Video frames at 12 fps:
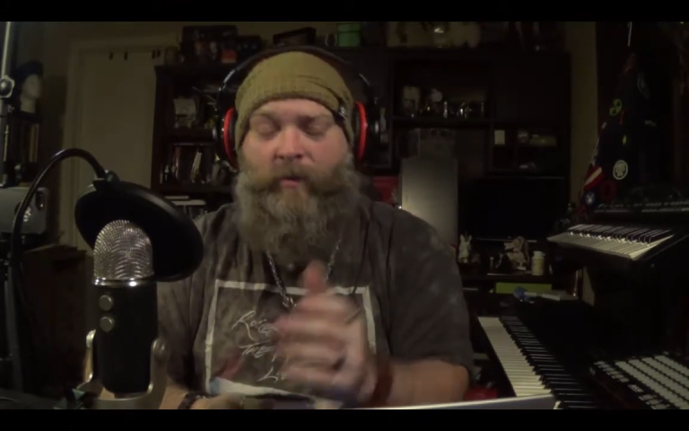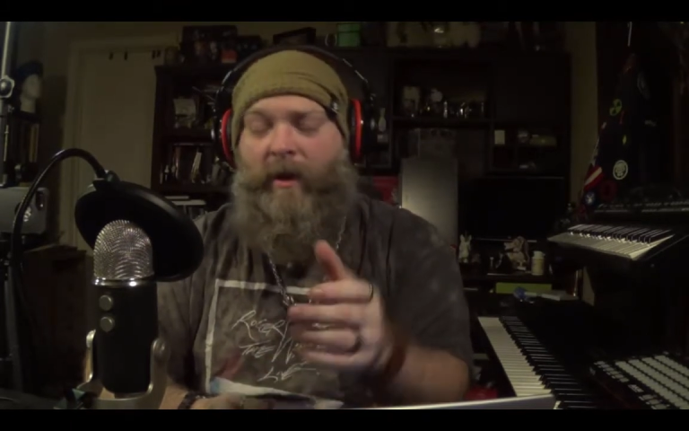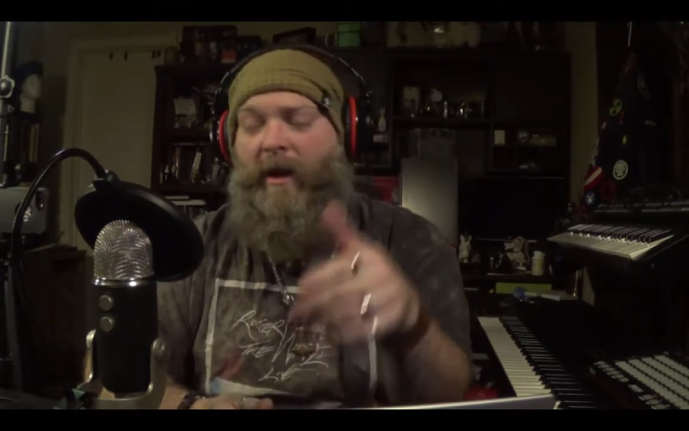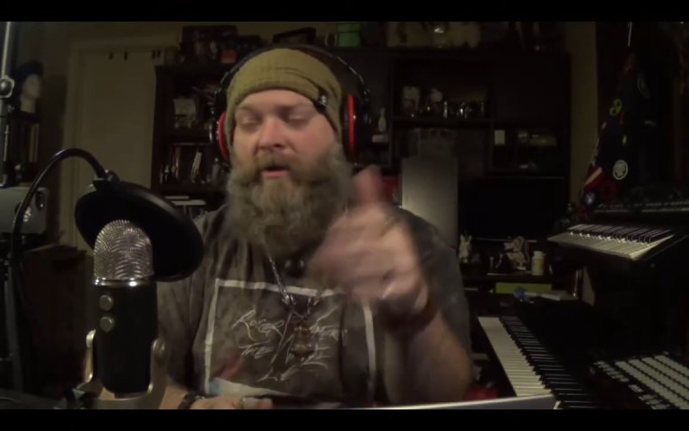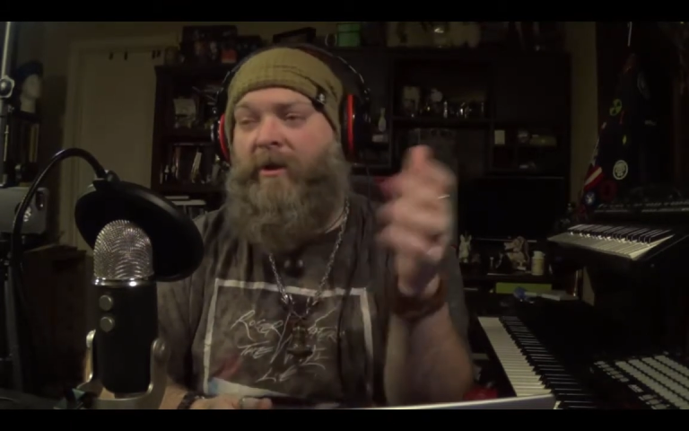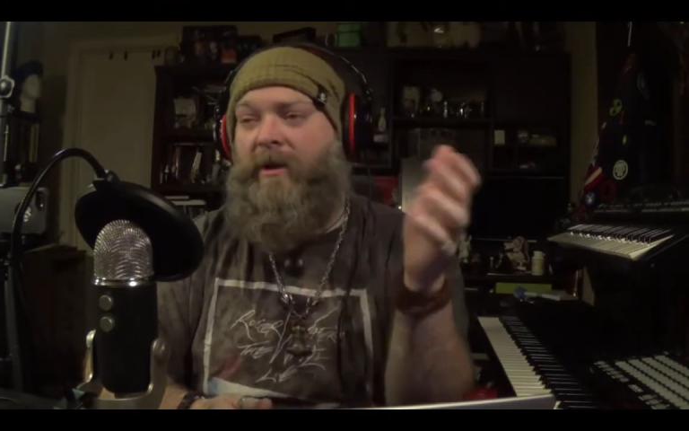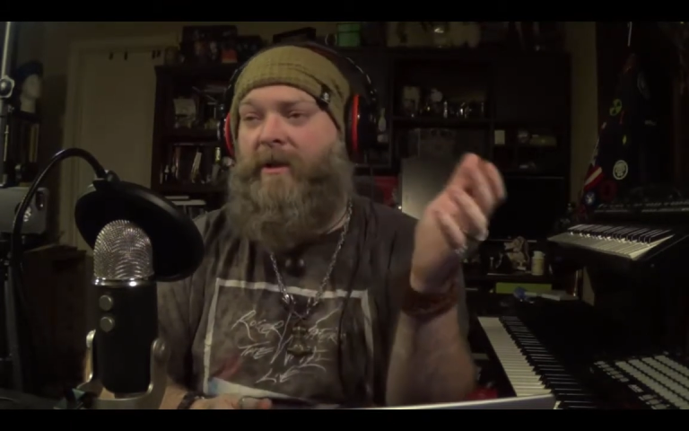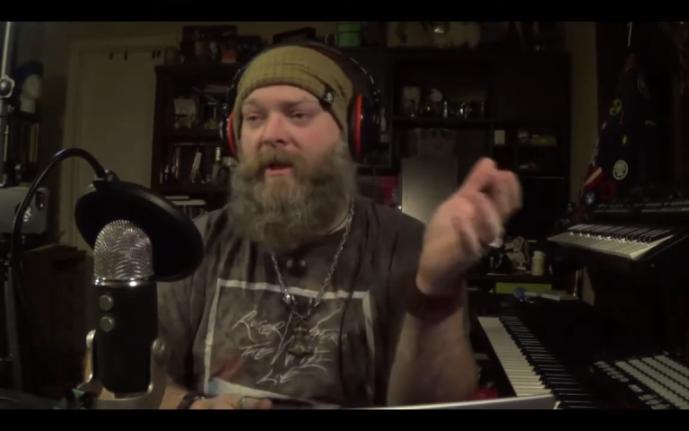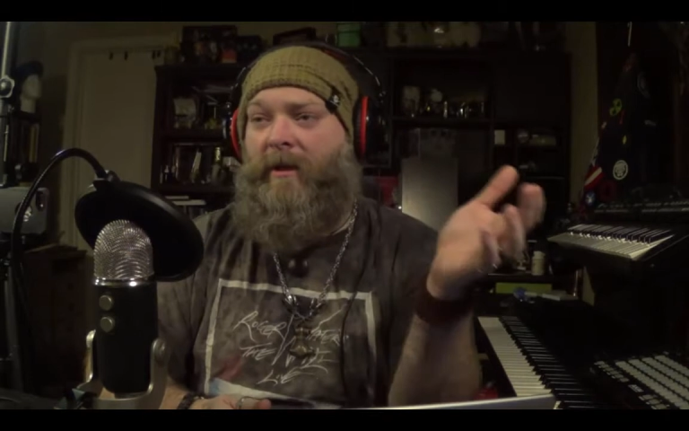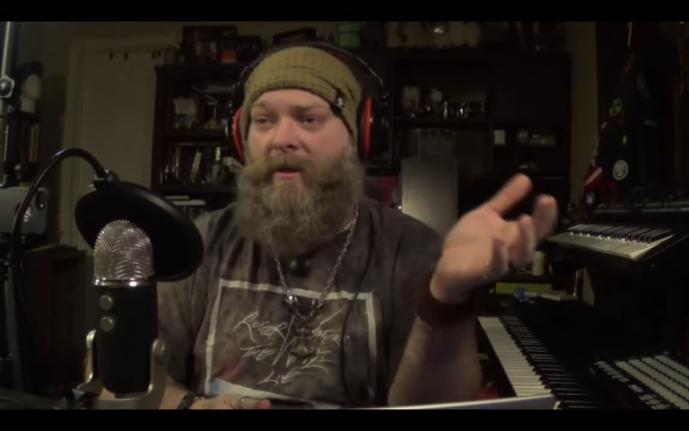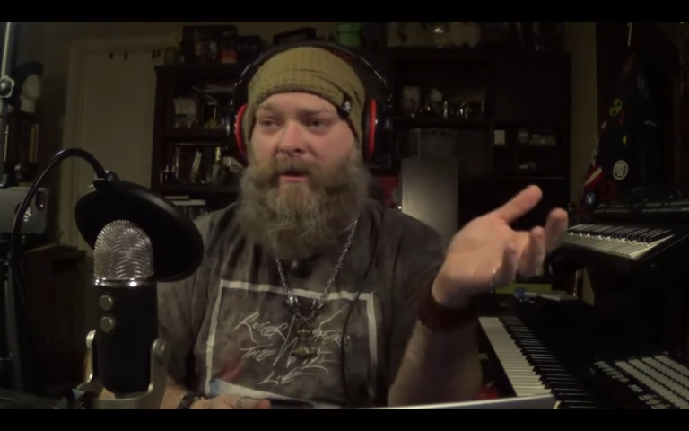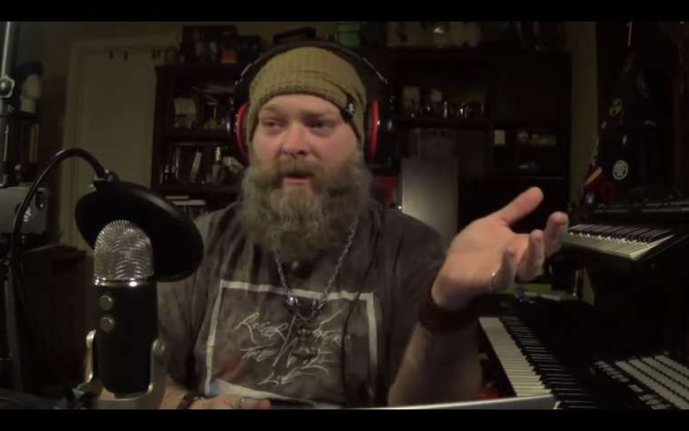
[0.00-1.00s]
we actually
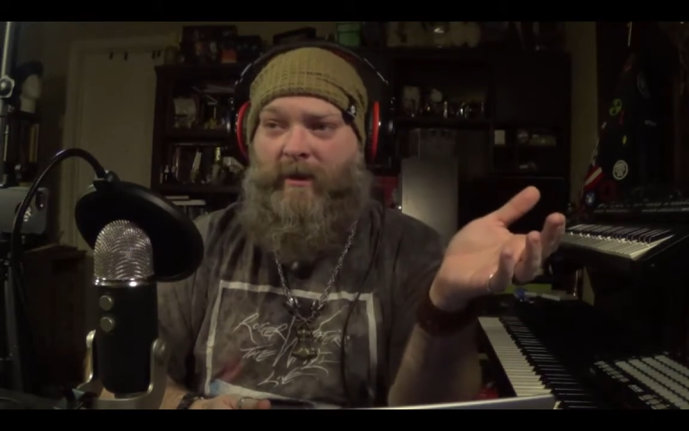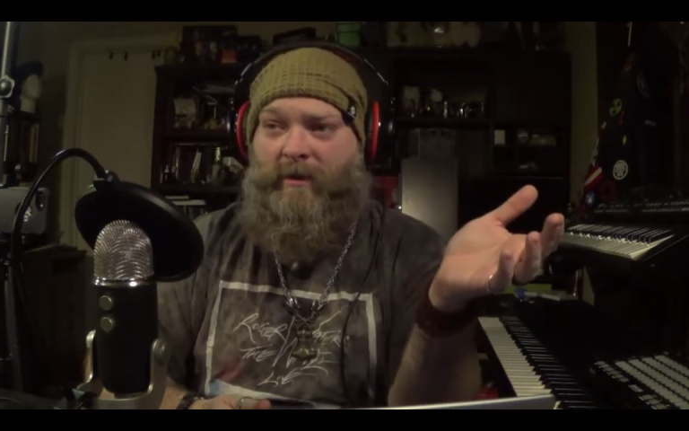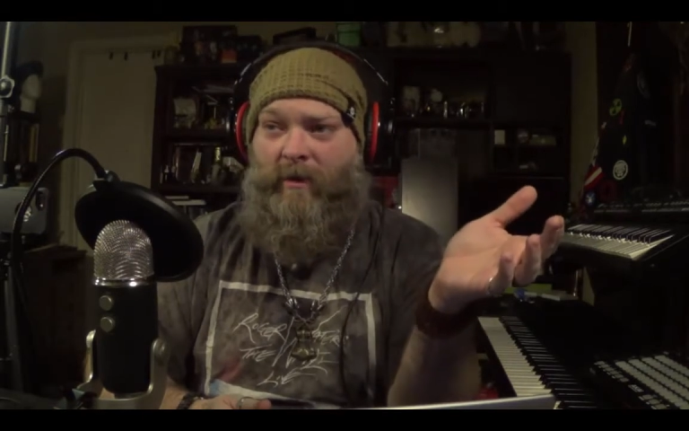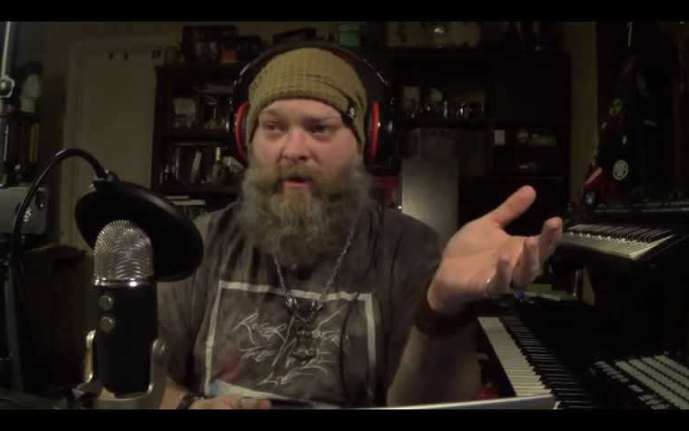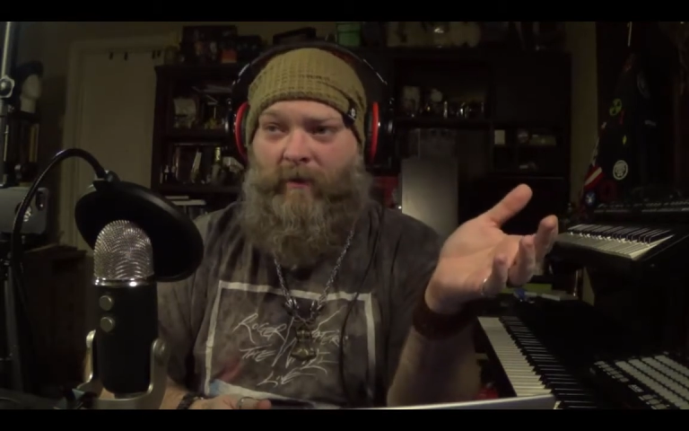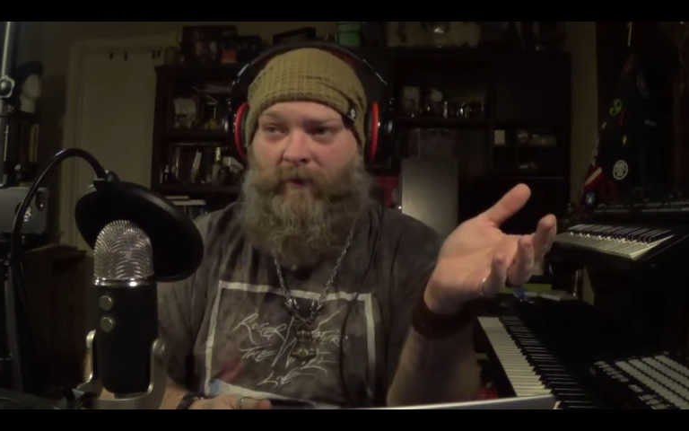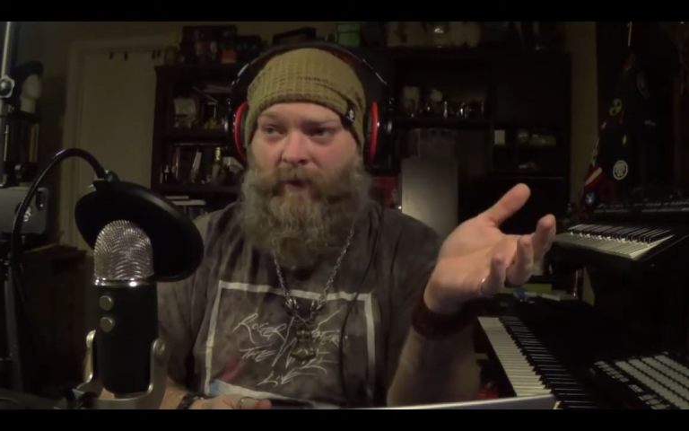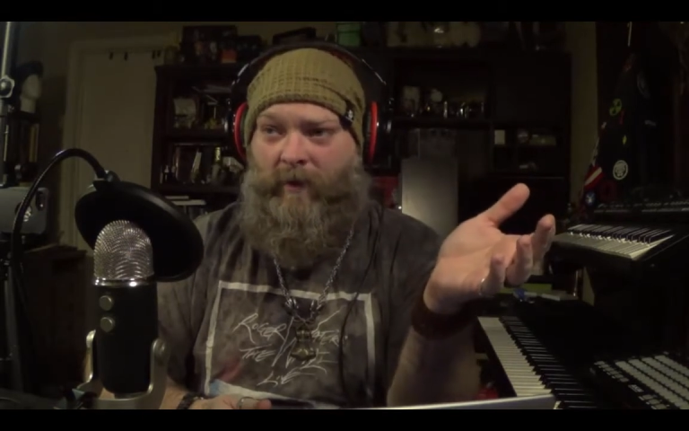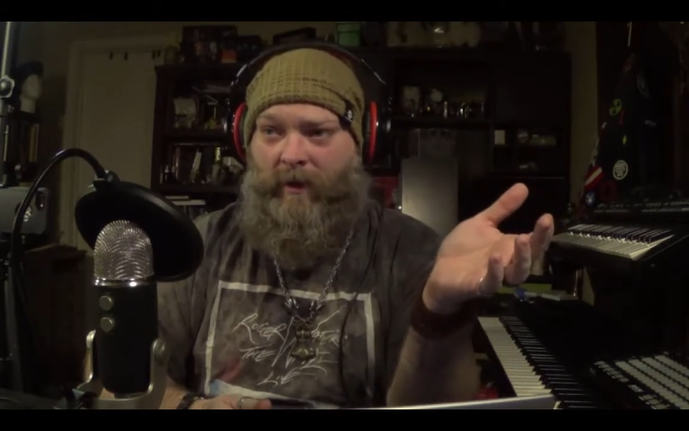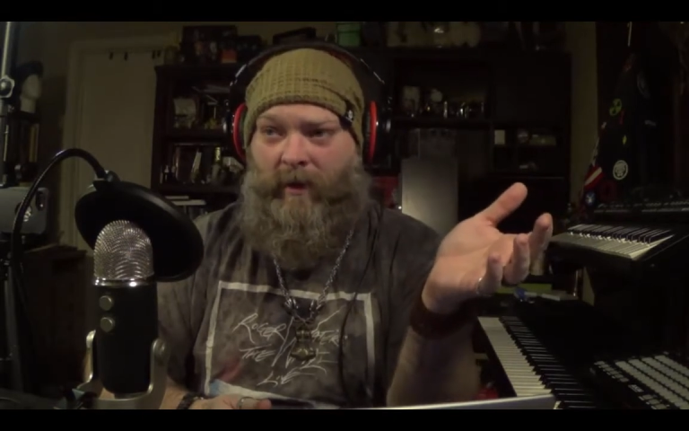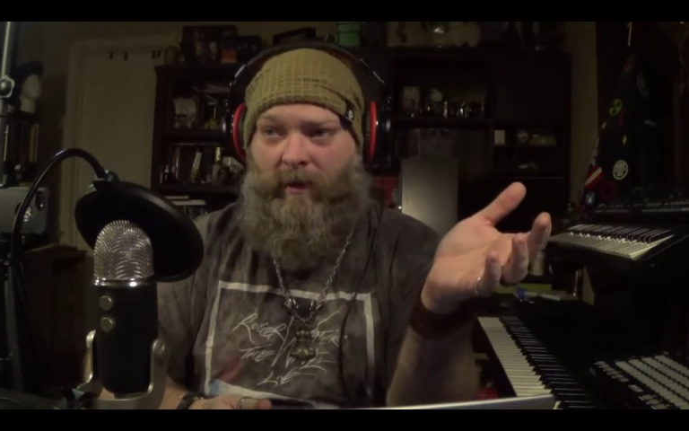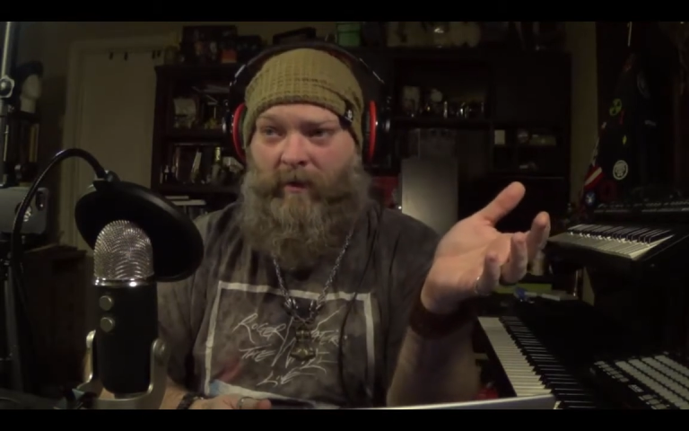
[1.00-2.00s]
see things like this all over
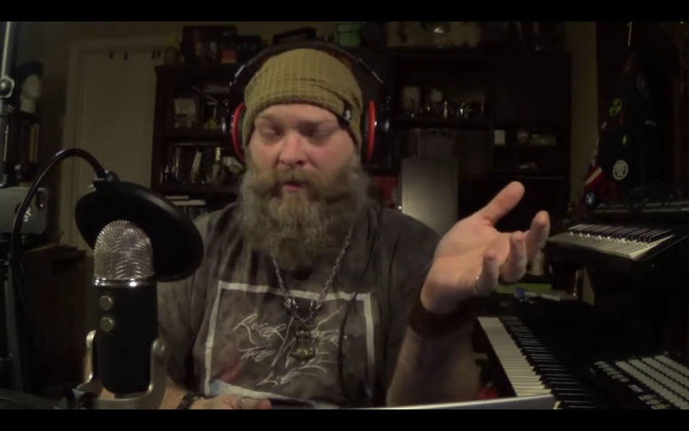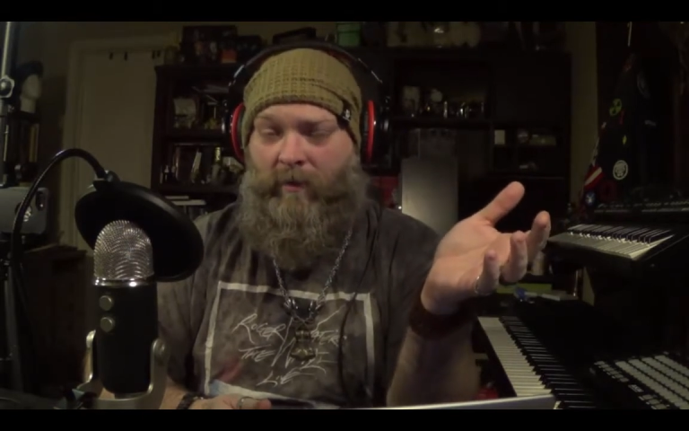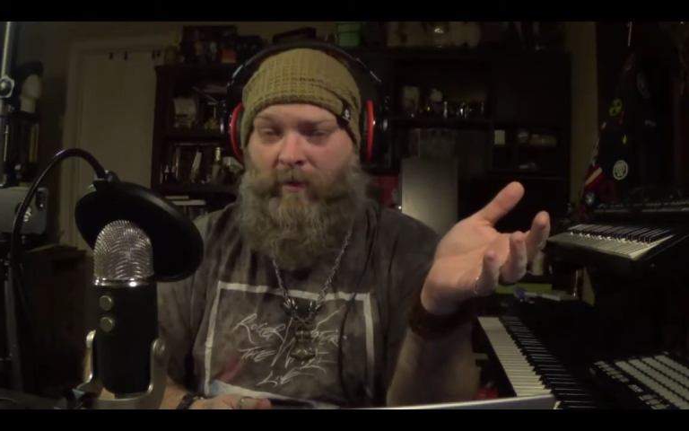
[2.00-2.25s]
the